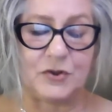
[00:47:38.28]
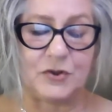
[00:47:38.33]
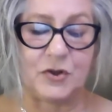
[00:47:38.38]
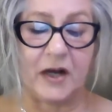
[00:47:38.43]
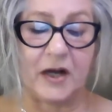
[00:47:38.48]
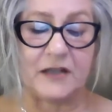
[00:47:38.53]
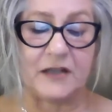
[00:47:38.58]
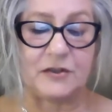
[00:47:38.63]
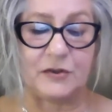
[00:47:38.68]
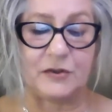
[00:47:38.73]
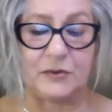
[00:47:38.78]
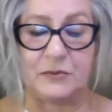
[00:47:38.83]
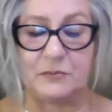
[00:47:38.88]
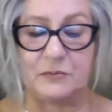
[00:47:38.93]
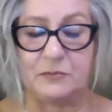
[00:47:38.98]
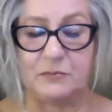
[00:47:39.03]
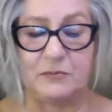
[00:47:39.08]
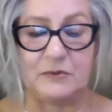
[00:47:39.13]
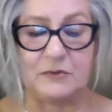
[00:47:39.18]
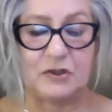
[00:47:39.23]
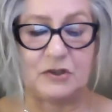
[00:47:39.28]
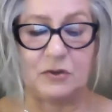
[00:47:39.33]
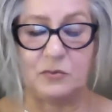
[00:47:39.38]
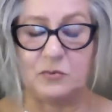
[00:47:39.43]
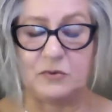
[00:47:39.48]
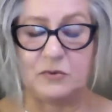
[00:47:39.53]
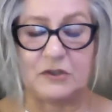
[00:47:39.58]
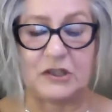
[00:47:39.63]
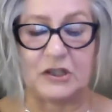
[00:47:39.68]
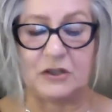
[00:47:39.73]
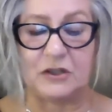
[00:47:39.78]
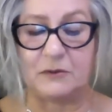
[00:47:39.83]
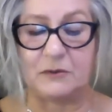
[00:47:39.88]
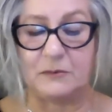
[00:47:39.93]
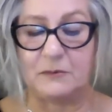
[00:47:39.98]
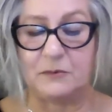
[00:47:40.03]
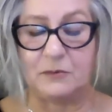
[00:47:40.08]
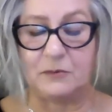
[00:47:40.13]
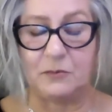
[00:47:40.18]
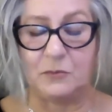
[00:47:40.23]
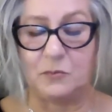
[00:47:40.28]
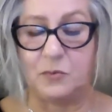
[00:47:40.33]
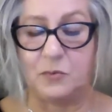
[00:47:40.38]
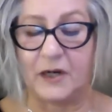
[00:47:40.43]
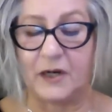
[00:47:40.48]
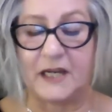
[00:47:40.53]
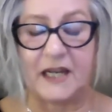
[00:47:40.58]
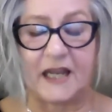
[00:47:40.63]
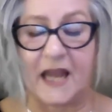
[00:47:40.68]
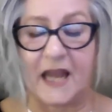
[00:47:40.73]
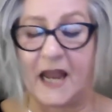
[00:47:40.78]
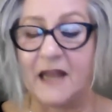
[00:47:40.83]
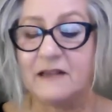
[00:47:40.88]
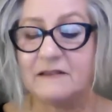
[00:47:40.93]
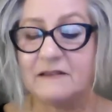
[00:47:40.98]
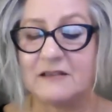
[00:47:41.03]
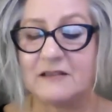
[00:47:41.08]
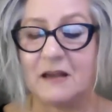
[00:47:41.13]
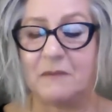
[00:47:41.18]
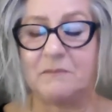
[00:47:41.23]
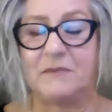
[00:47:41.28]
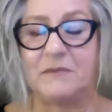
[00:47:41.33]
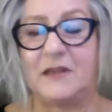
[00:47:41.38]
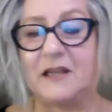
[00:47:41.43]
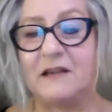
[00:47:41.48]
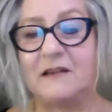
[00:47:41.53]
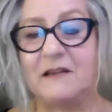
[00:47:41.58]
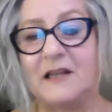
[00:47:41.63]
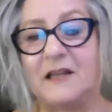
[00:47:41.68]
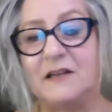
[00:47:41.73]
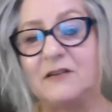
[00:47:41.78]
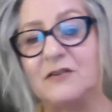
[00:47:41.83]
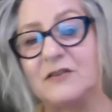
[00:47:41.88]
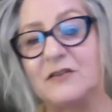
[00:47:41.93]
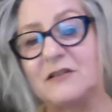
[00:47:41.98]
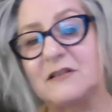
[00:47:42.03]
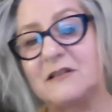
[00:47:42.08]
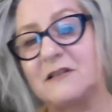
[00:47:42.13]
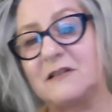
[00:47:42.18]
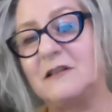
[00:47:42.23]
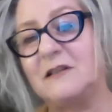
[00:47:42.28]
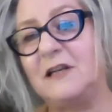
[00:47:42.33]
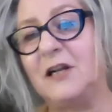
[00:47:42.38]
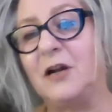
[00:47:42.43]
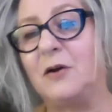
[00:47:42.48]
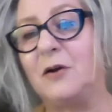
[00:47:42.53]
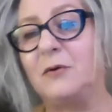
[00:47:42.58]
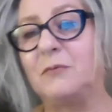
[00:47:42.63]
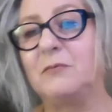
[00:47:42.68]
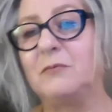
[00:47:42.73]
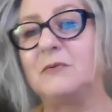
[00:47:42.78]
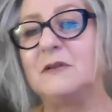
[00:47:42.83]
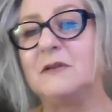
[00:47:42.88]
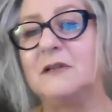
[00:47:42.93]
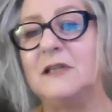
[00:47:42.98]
try to work against something than just, you know,